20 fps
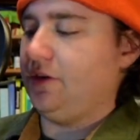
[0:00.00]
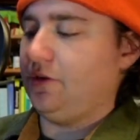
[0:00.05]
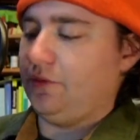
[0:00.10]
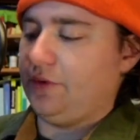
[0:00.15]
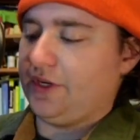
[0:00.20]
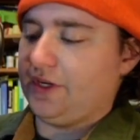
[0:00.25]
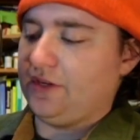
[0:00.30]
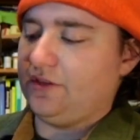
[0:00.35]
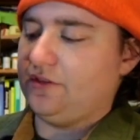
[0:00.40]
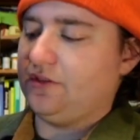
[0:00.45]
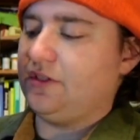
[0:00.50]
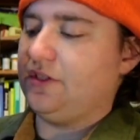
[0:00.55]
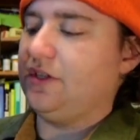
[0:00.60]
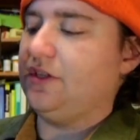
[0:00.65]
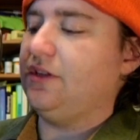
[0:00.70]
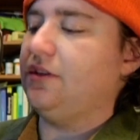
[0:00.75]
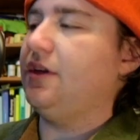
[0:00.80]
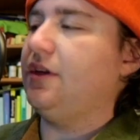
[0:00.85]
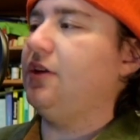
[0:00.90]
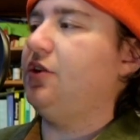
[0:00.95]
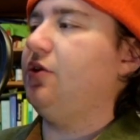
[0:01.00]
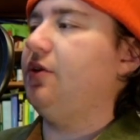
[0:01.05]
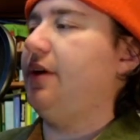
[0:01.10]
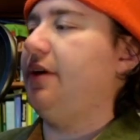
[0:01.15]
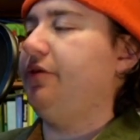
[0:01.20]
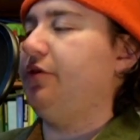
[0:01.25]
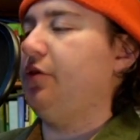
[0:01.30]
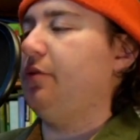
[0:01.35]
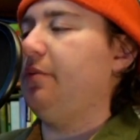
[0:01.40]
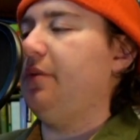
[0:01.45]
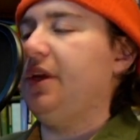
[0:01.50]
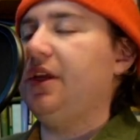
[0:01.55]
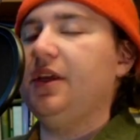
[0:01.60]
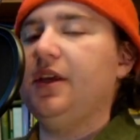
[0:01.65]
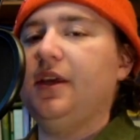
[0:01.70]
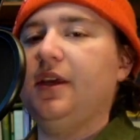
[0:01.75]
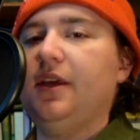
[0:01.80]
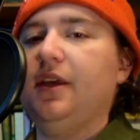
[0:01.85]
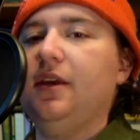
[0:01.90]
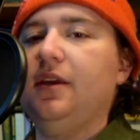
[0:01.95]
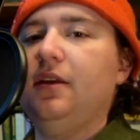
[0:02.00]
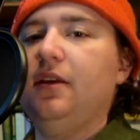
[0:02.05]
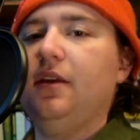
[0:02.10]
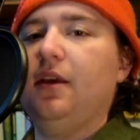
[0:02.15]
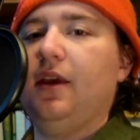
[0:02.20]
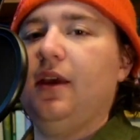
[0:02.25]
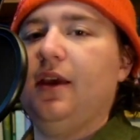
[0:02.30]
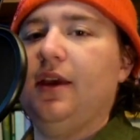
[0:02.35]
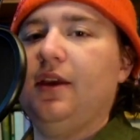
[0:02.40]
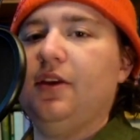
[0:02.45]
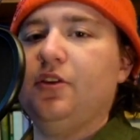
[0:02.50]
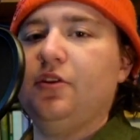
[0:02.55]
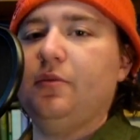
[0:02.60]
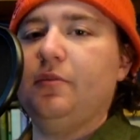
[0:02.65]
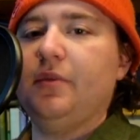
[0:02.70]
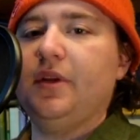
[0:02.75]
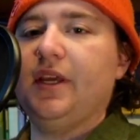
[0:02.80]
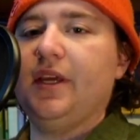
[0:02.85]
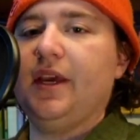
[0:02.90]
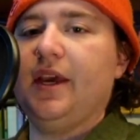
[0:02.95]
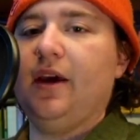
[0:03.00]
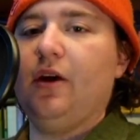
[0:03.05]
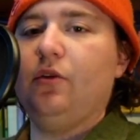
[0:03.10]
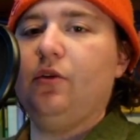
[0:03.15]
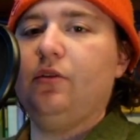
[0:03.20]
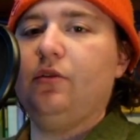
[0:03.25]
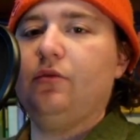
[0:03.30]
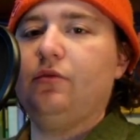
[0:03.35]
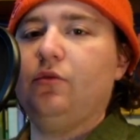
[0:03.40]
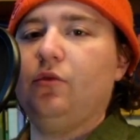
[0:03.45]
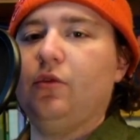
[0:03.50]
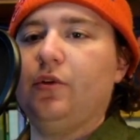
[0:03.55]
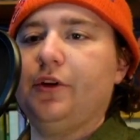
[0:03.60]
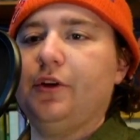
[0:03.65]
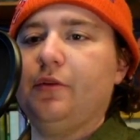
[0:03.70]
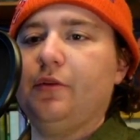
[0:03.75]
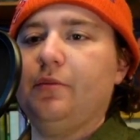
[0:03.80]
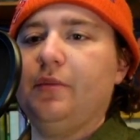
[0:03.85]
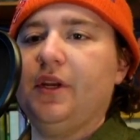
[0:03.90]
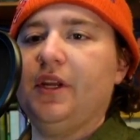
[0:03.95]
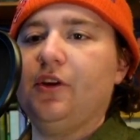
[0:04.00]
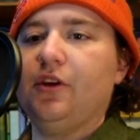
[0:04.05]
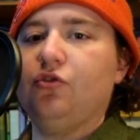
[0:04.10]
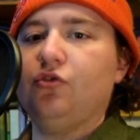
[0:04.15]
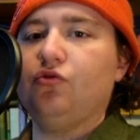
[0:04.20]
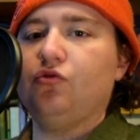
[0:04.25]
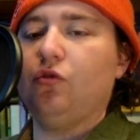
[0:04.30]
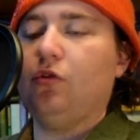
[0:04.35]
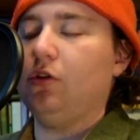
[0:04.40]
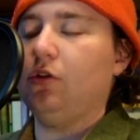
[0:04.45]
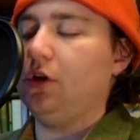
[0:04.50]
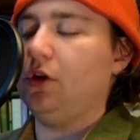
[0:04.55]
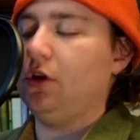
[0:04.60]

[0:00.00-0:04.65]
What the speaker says: we can see that you have your MIDI in and your MIDI out for your MIDI controller.